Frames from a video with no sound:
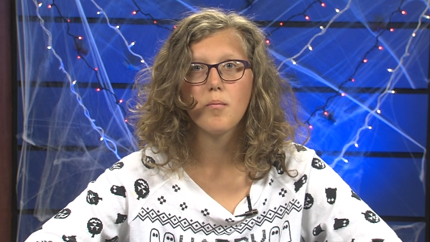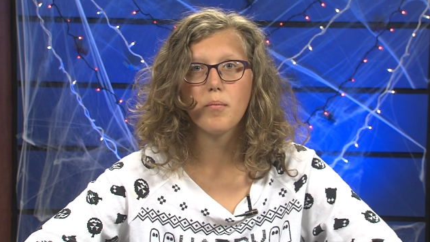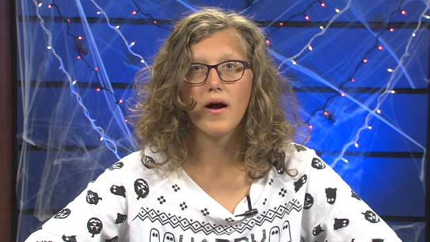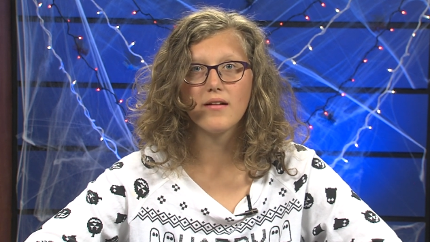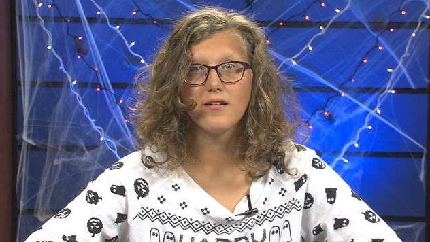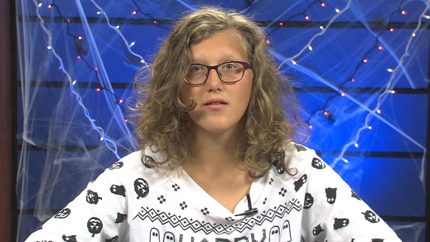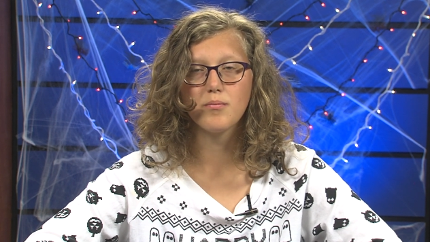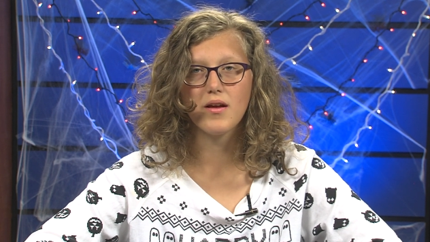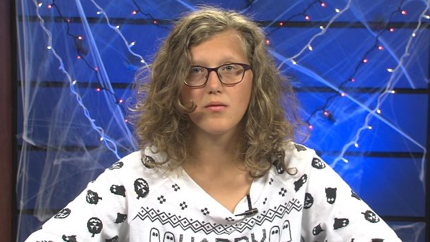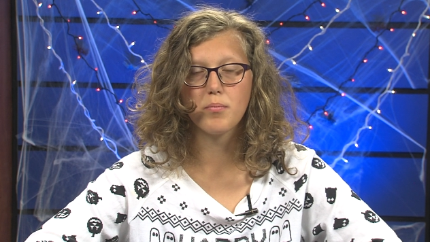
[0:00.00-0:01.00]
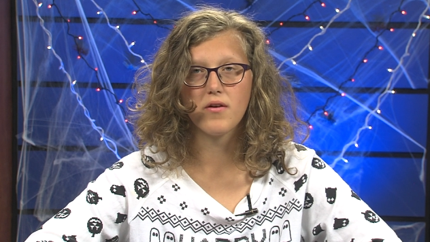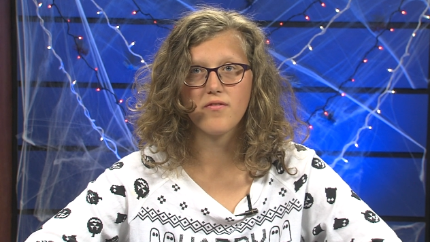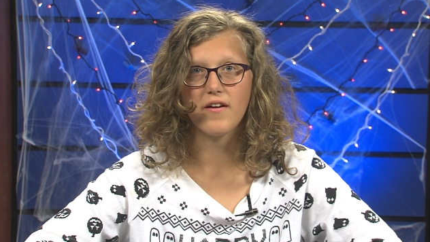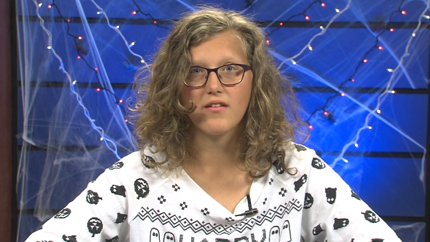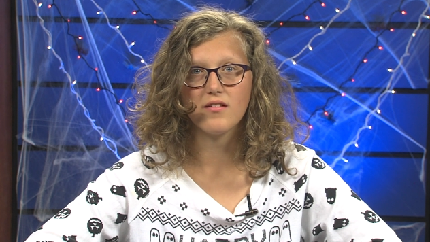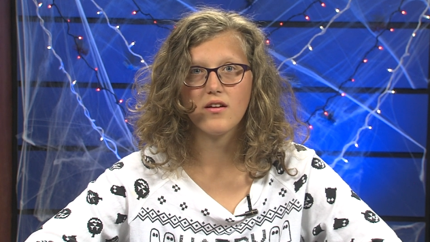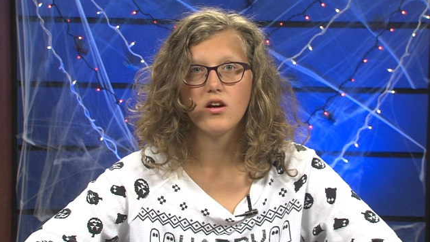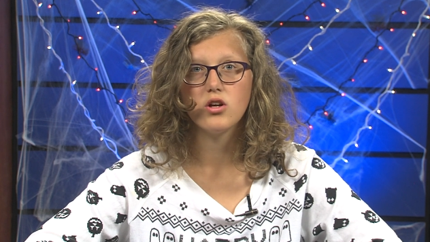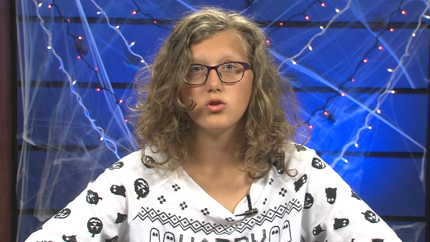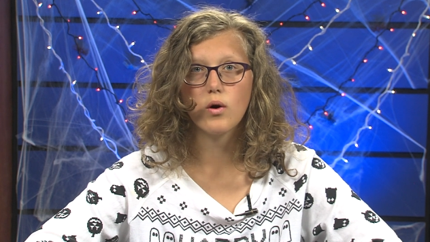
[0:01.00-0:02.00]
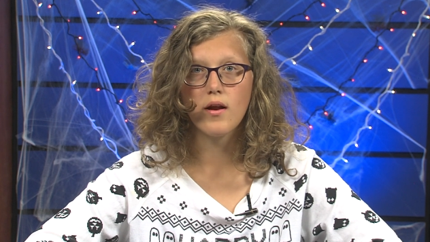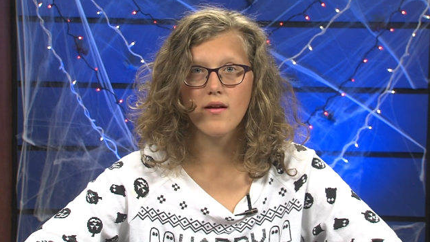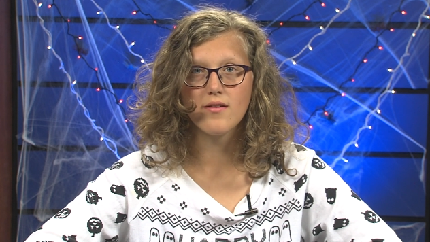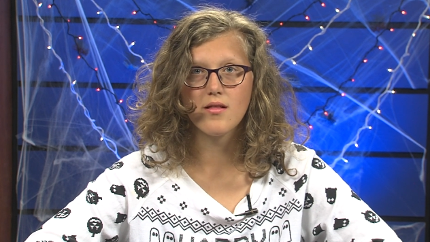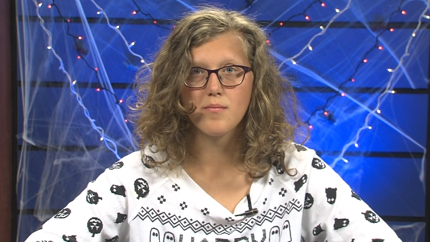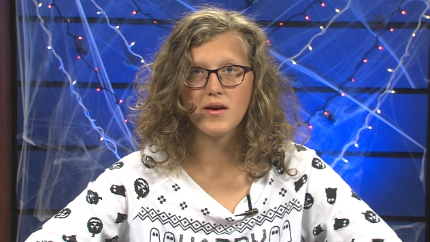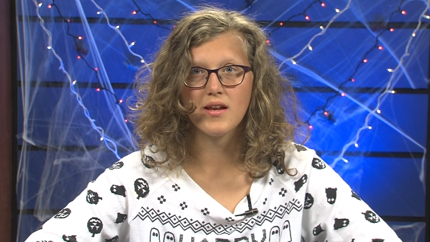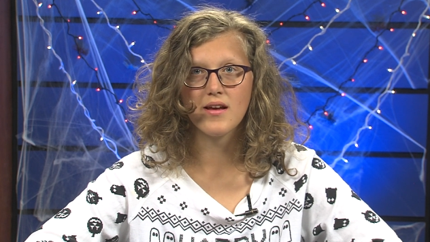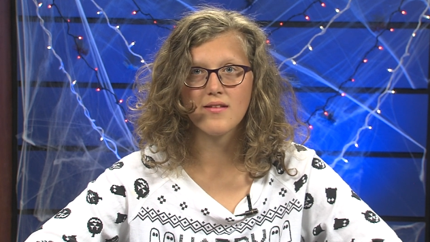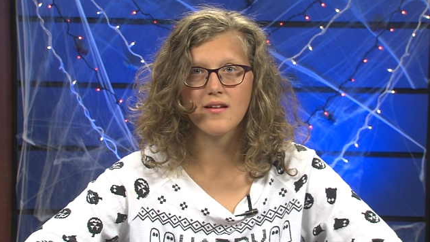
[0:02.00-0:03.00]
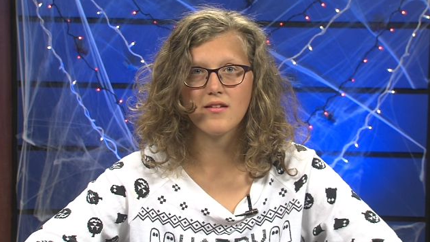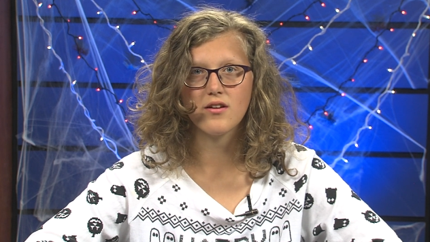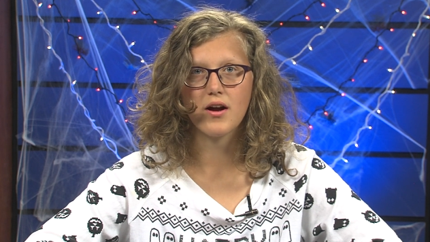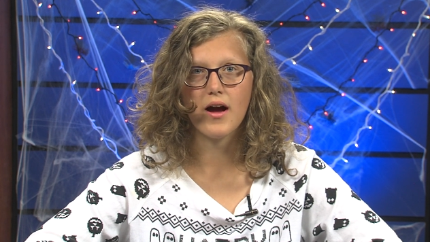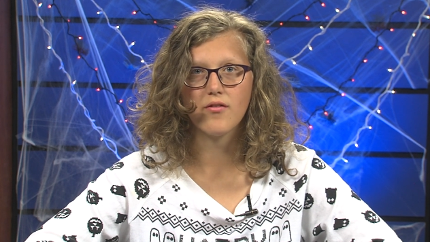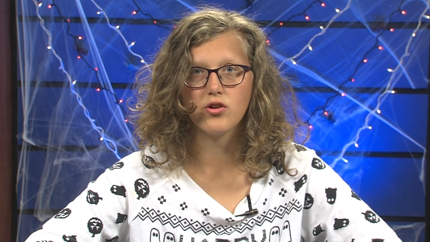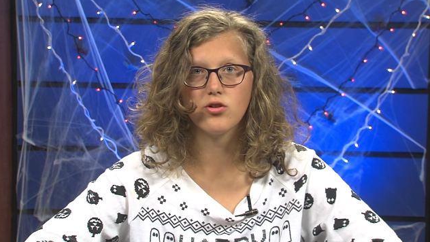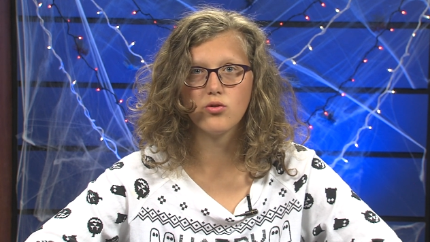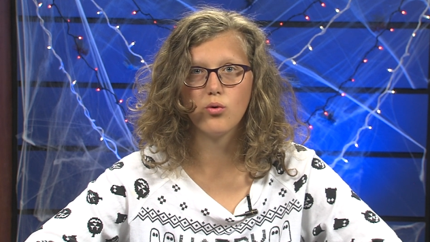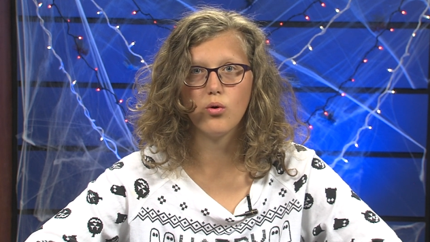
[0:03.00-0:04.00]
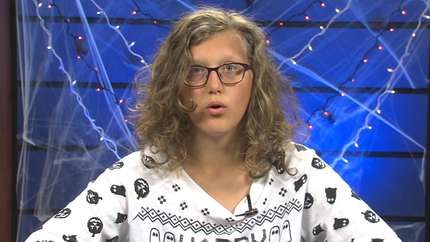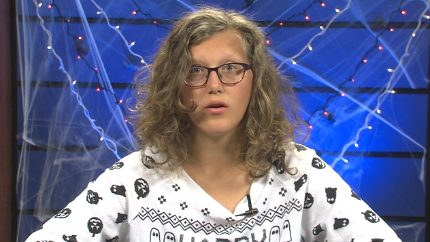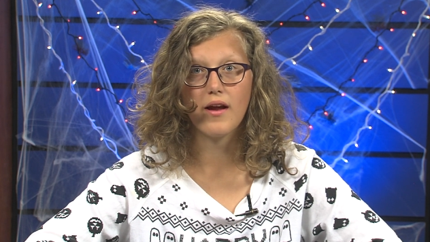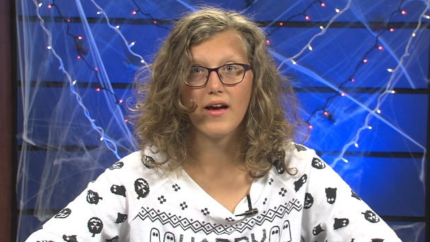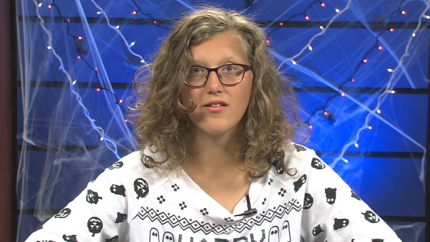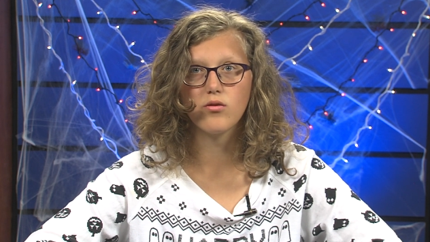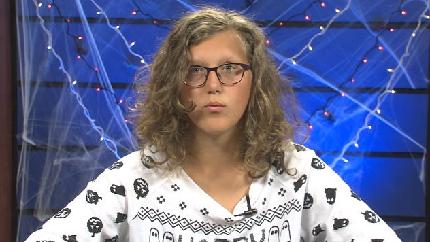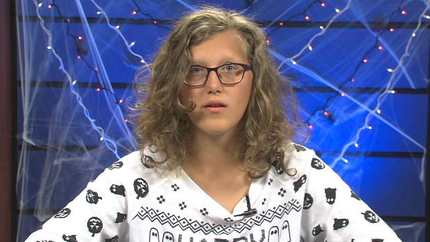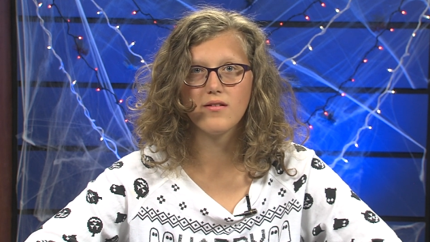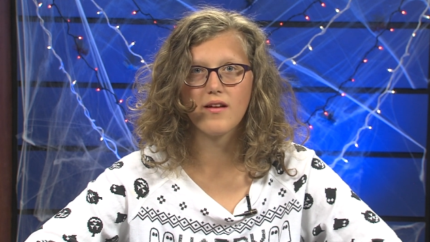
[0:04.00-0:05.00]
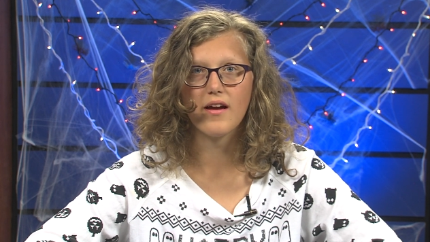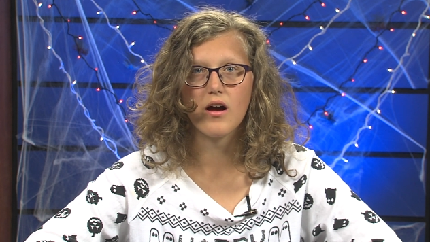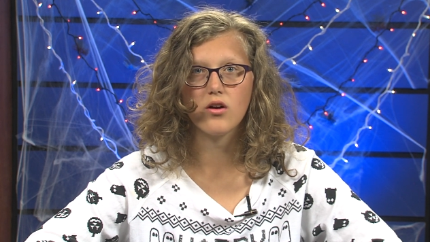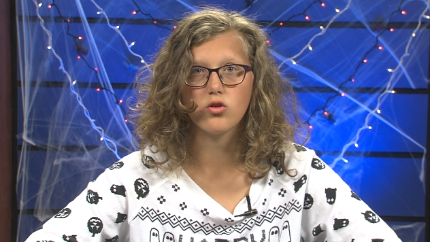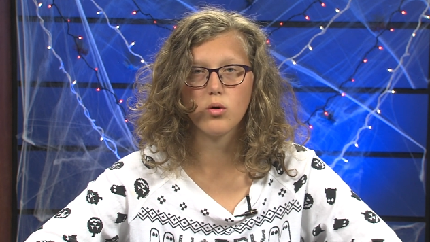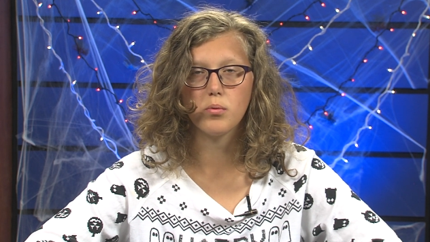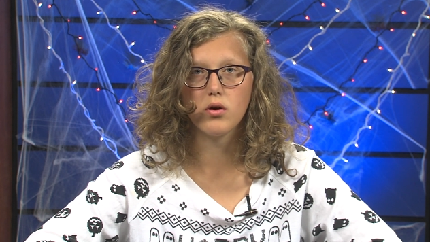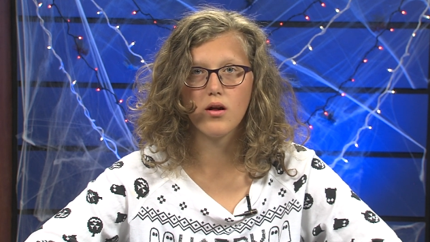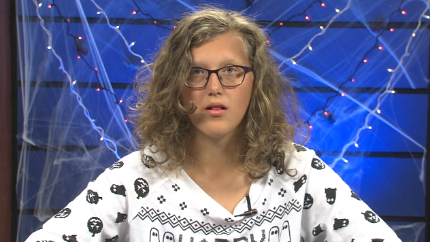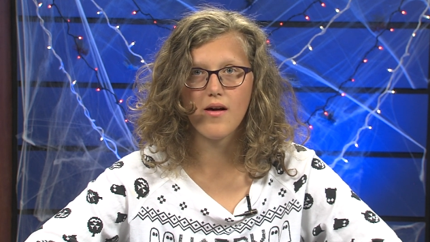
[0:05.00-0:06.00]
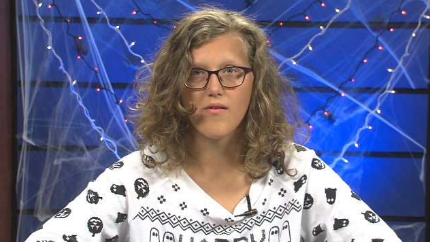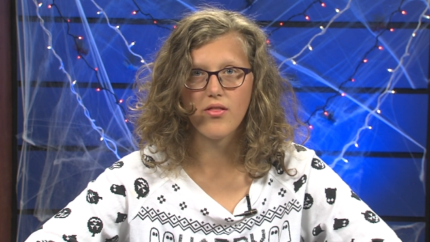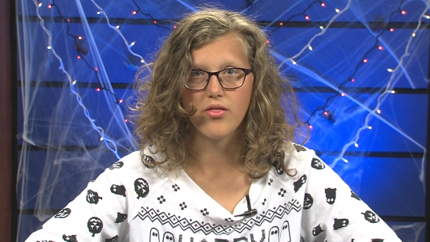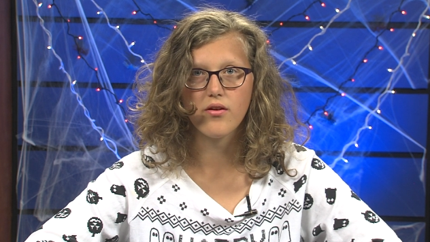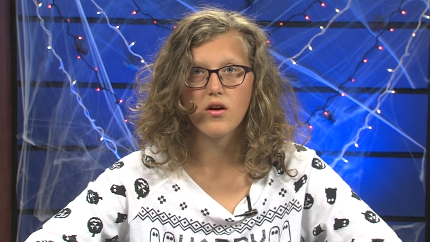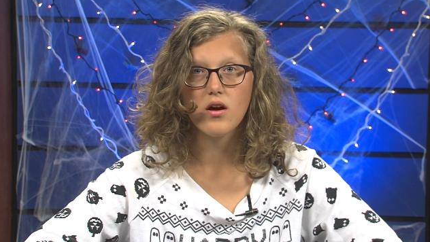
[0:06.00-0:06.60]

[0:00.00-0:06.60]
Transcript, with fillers: Practice makes perfect. Join us in the Media Center after school next Wednesday, October 11th,